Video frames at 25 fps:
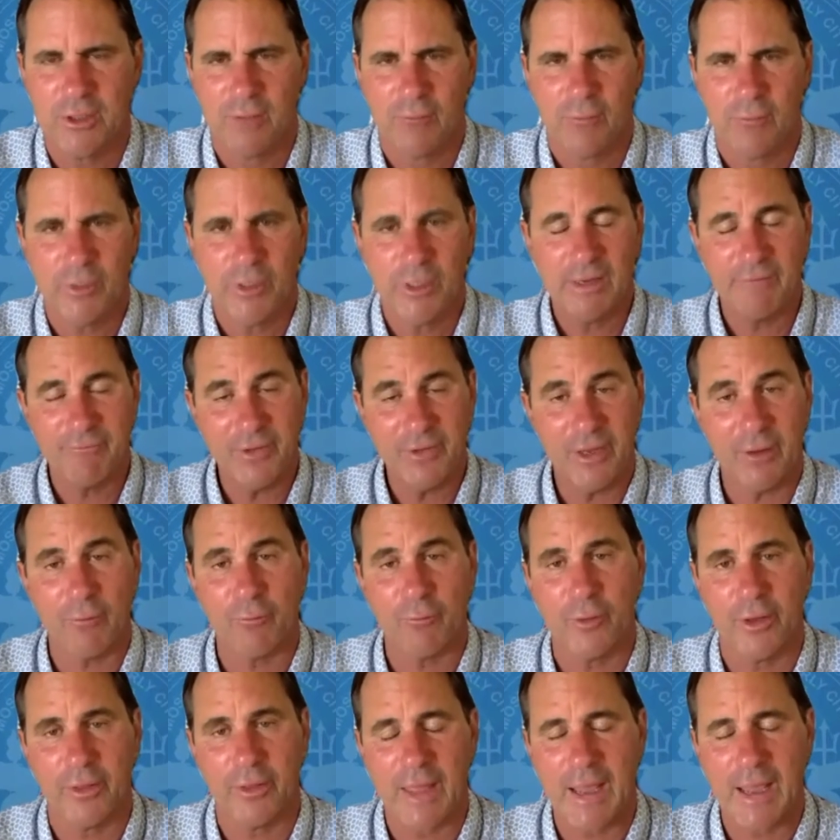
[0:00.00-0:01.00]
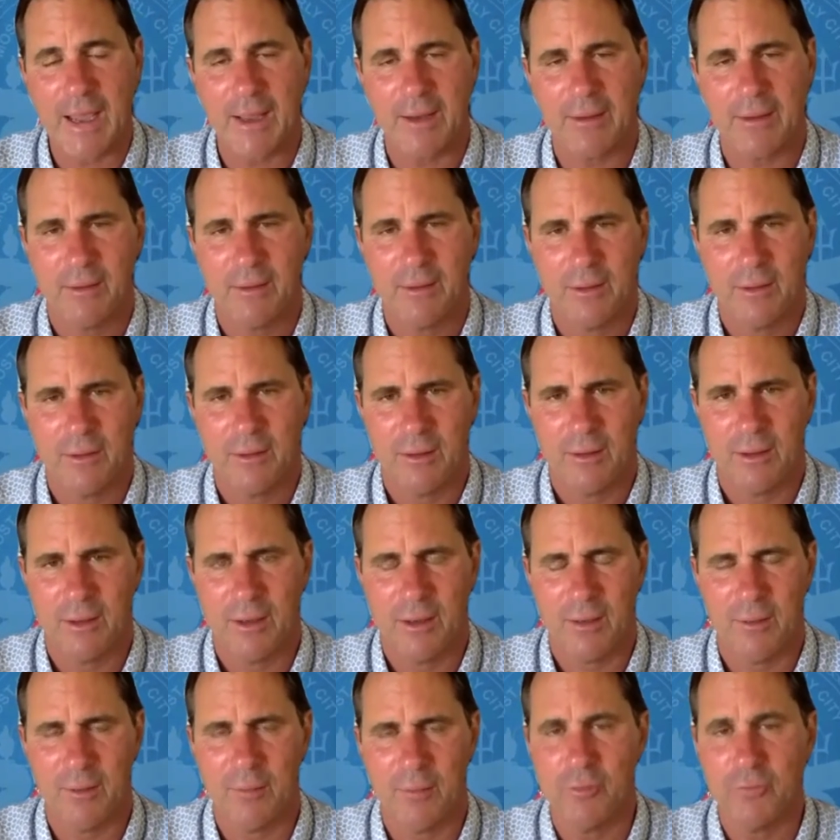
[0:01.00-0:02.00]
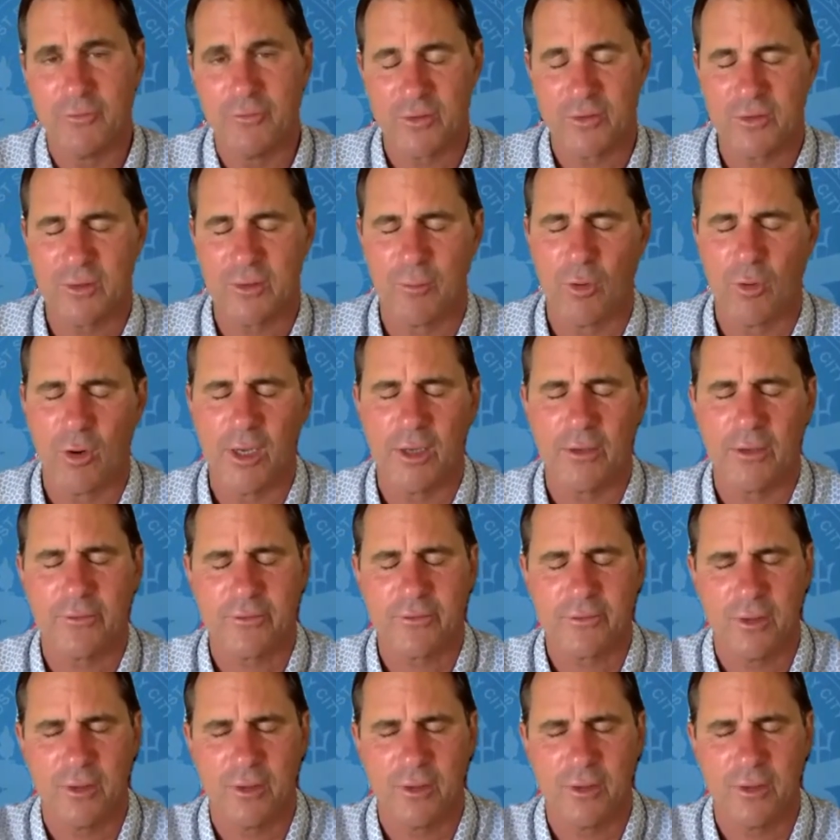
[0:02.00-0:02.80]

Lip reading: We'd love to get rid of that and move it somewhere else.